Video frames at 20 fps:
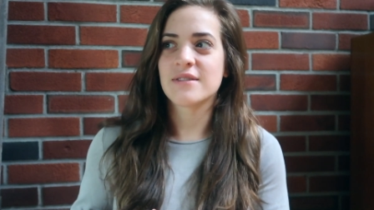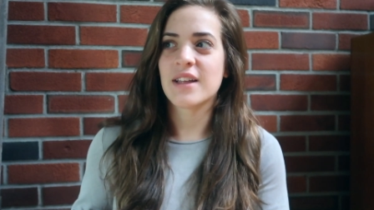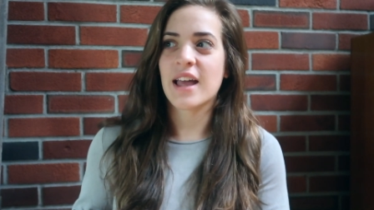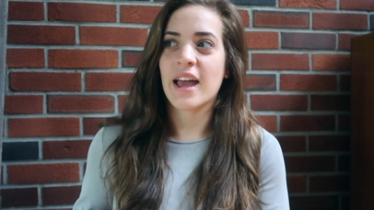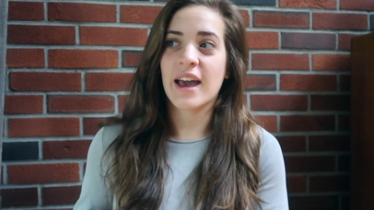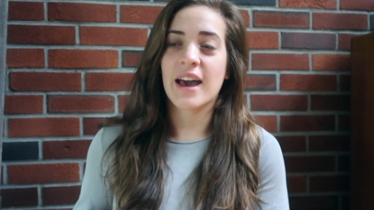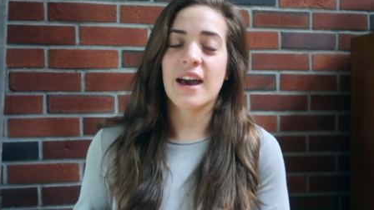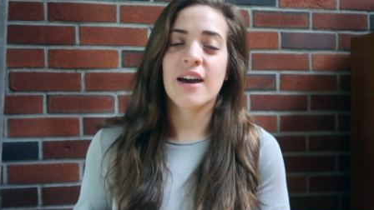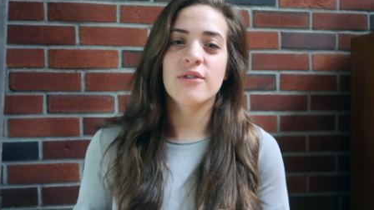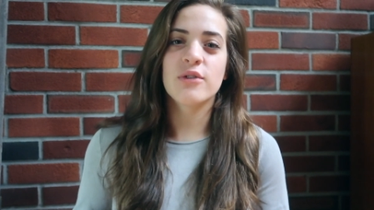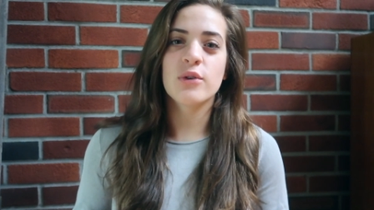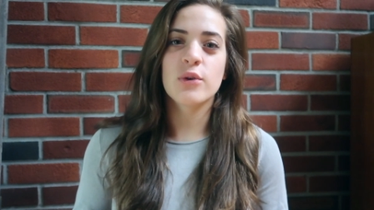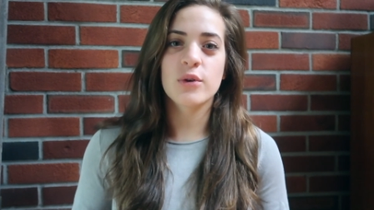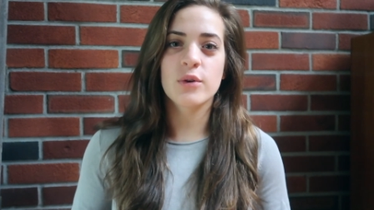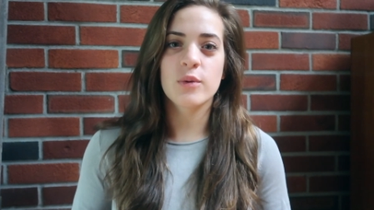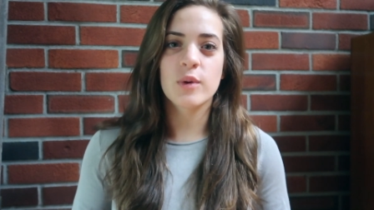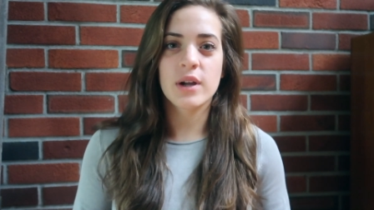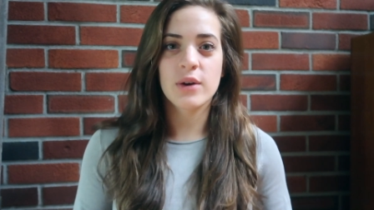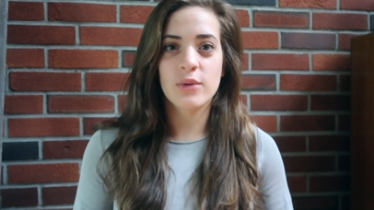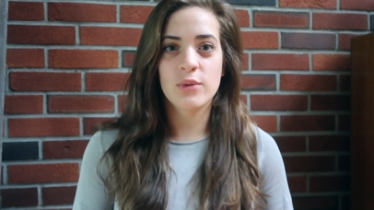have
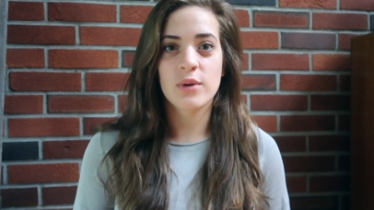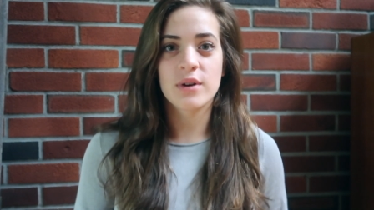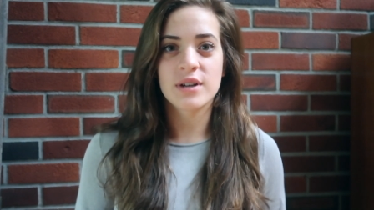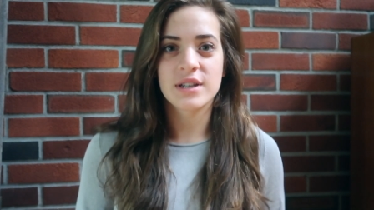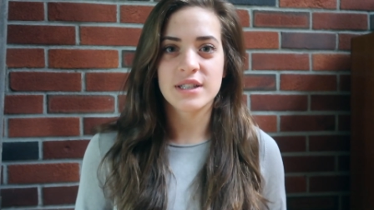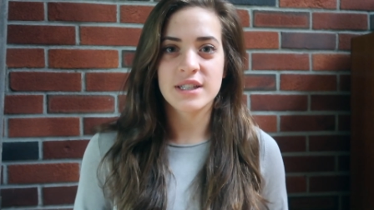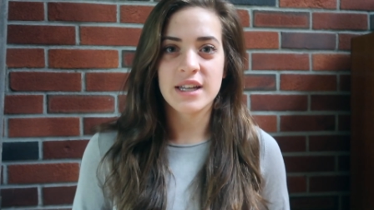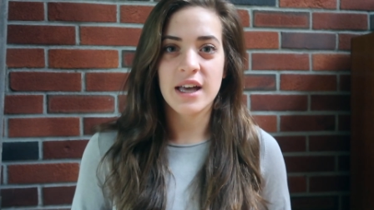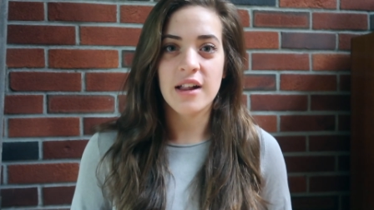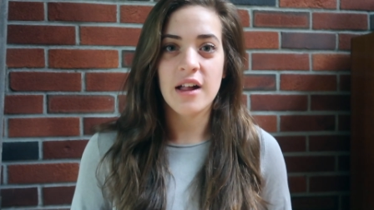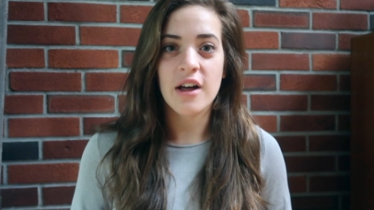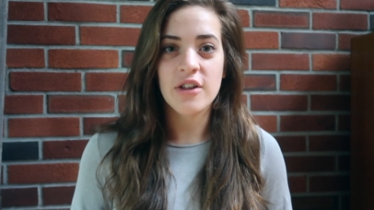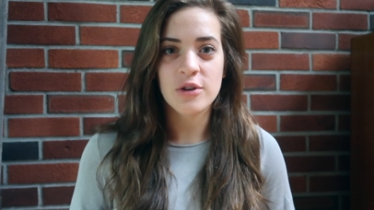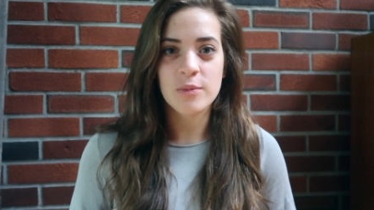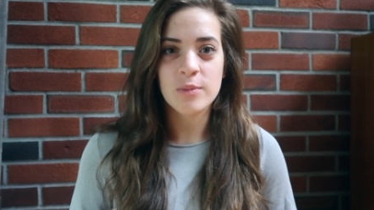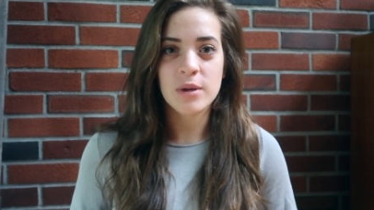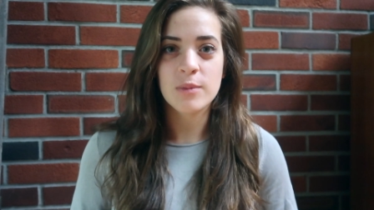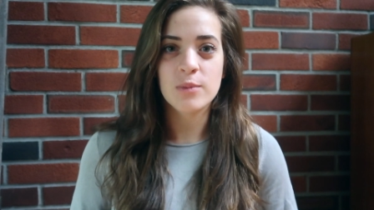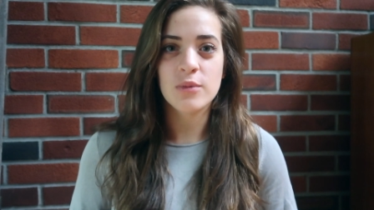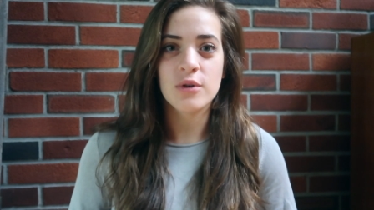or what I want to tell
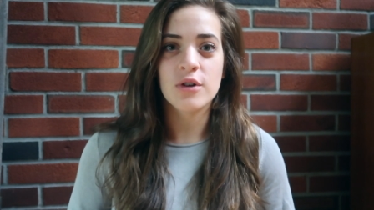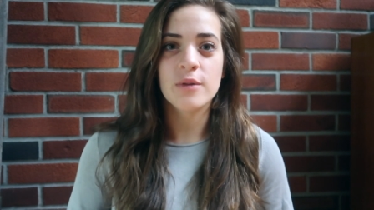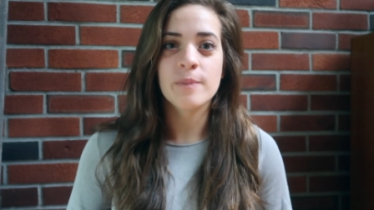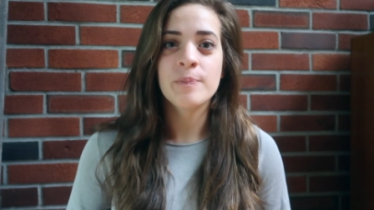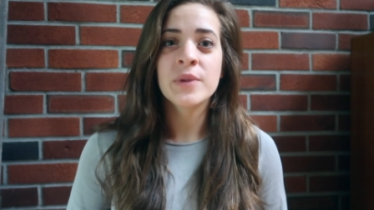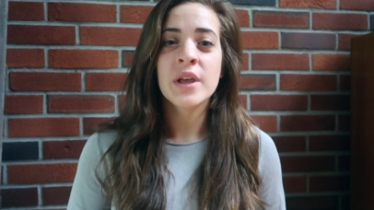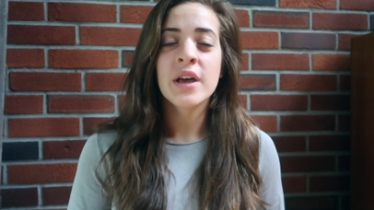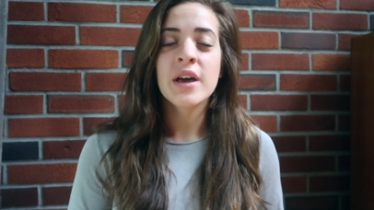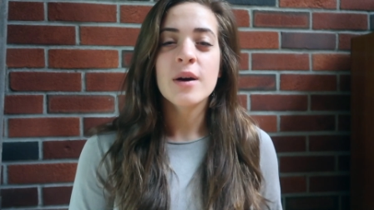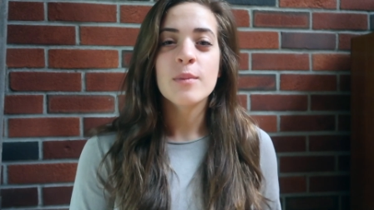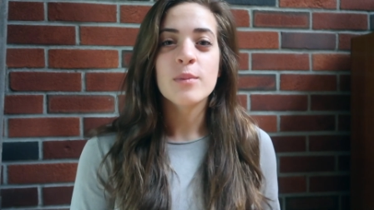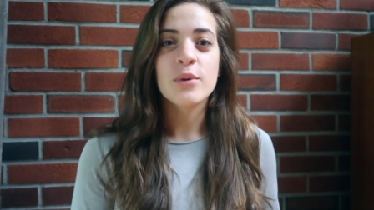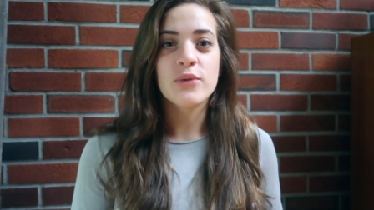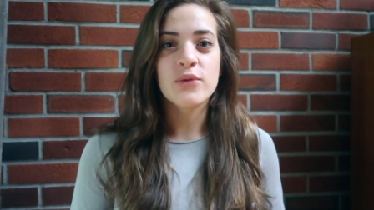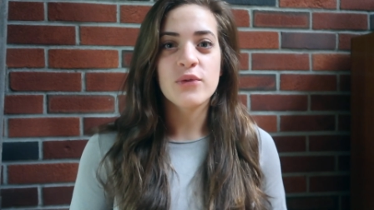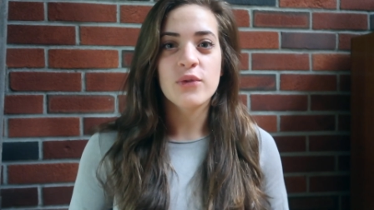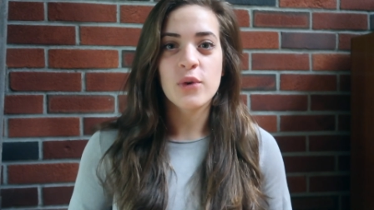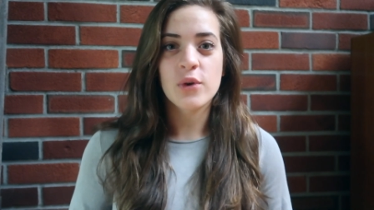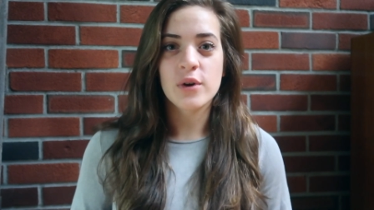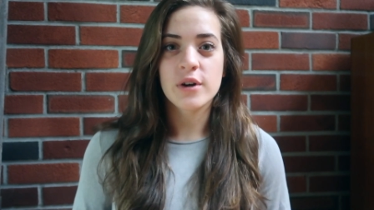other people
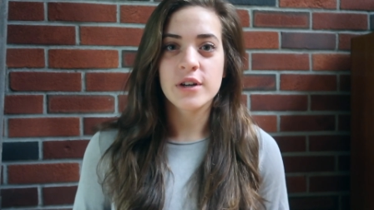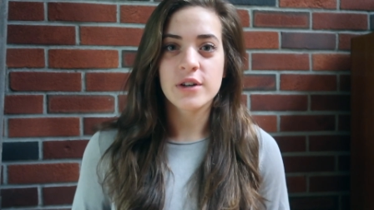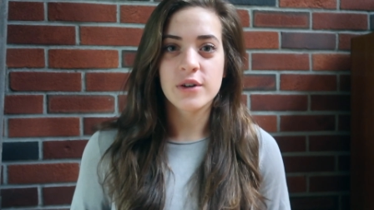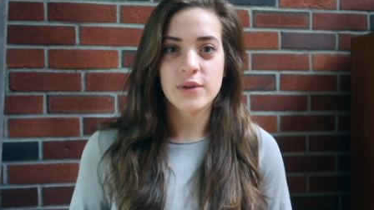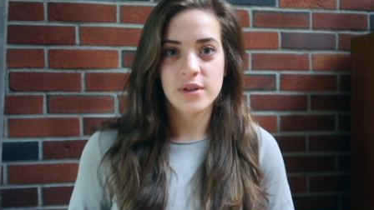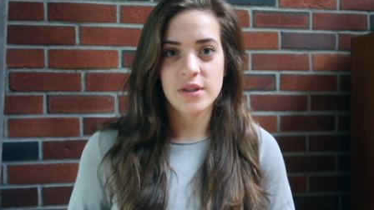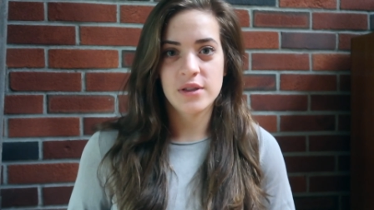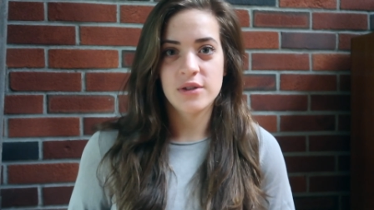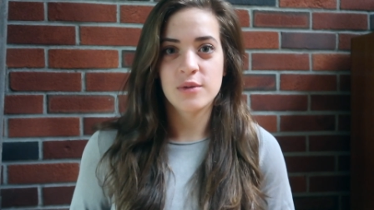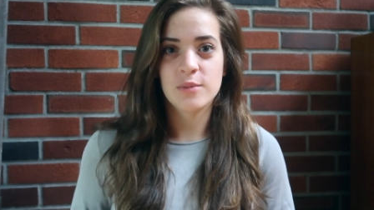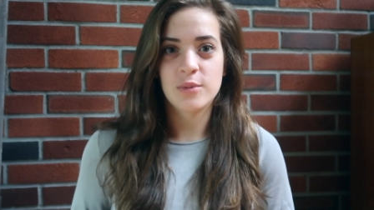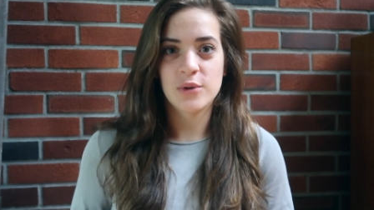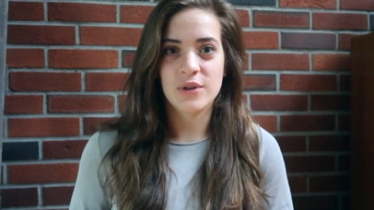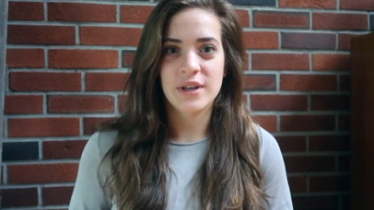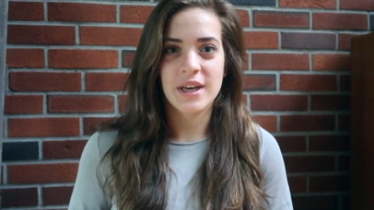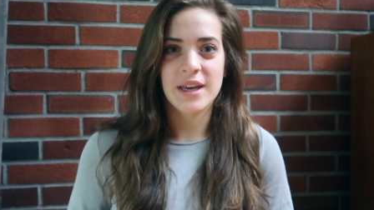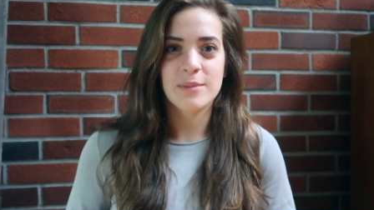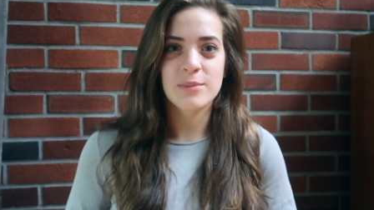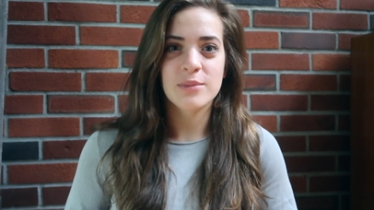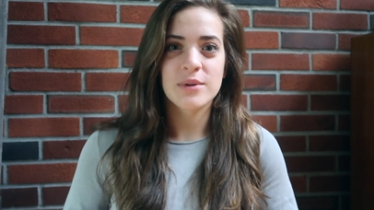before going through boot
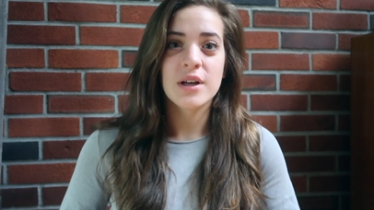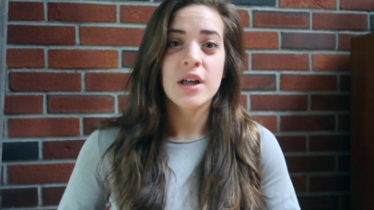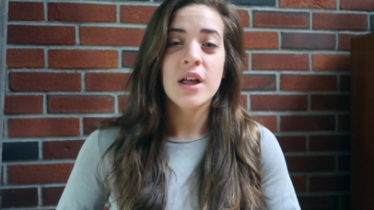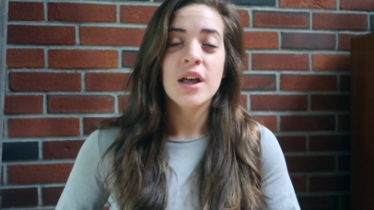camp.